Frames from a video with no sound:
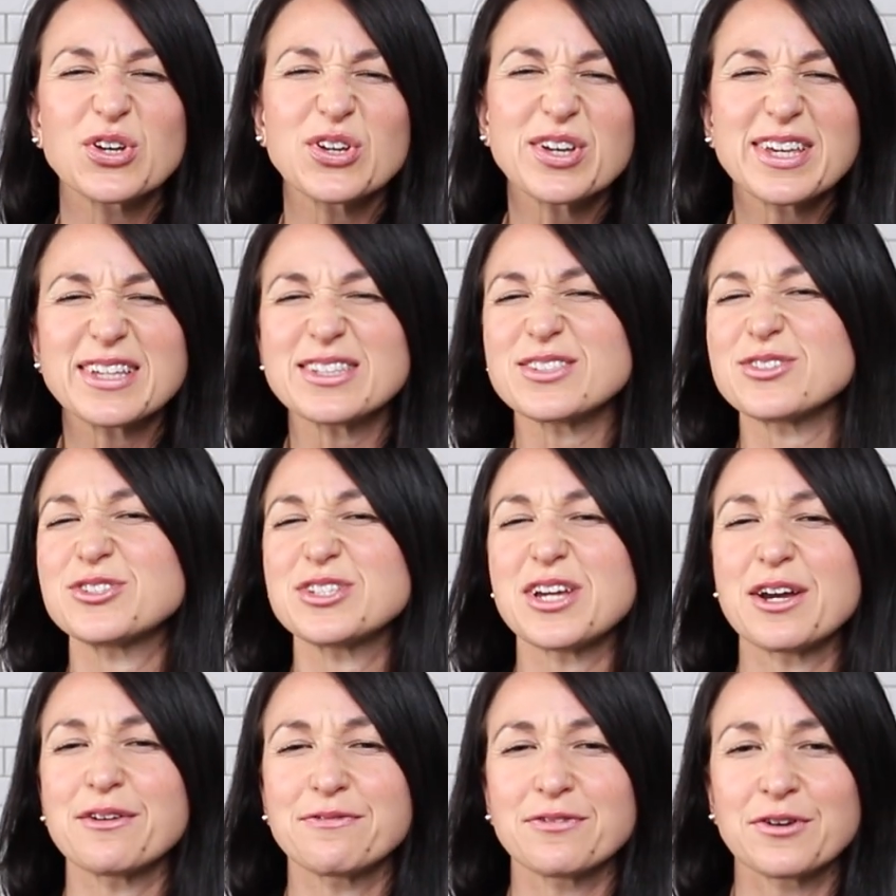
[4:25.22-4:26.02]
Cookies are
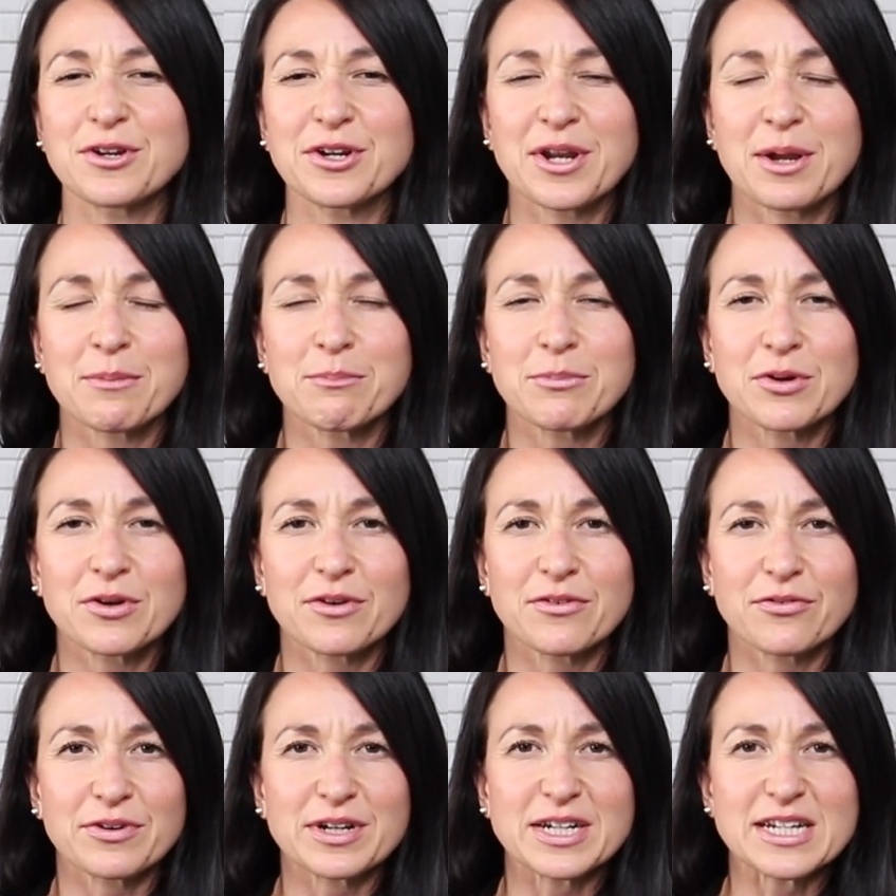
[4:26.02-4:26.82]
tough for a
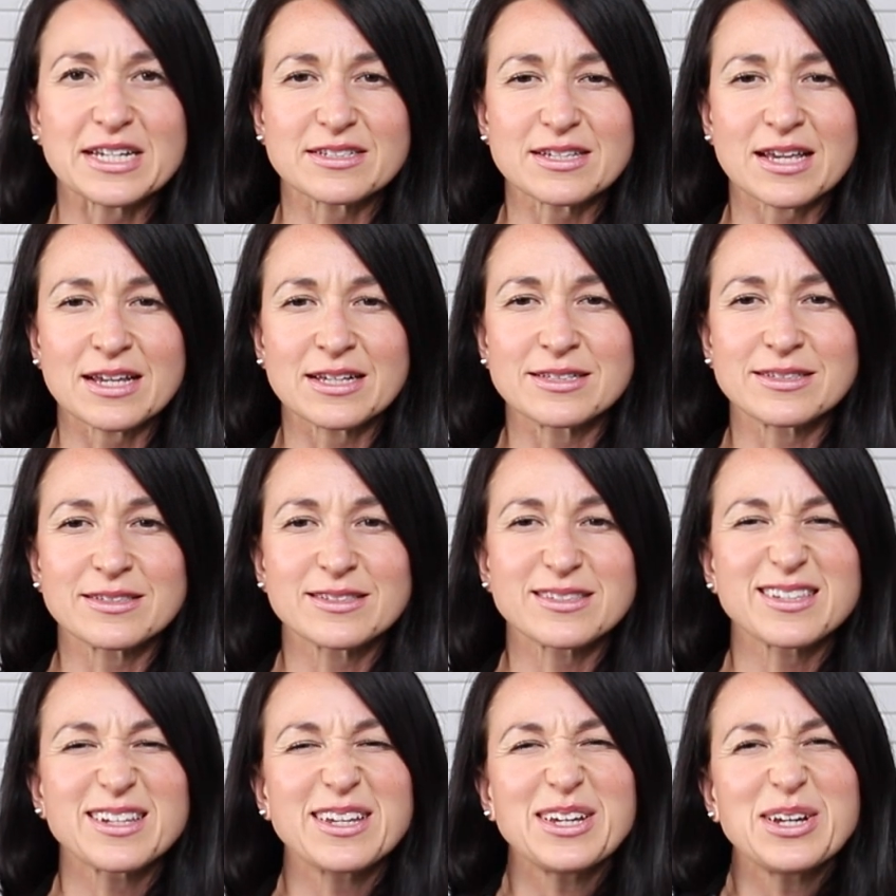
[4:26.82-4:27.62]
number of
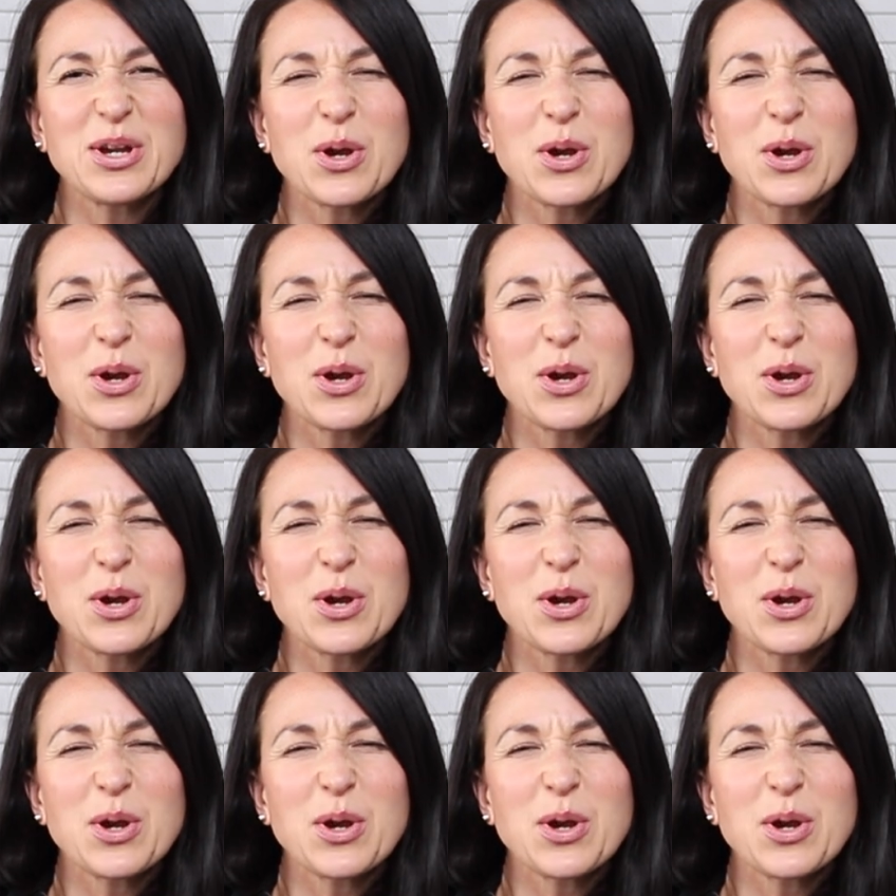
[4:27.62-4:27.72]
reasons.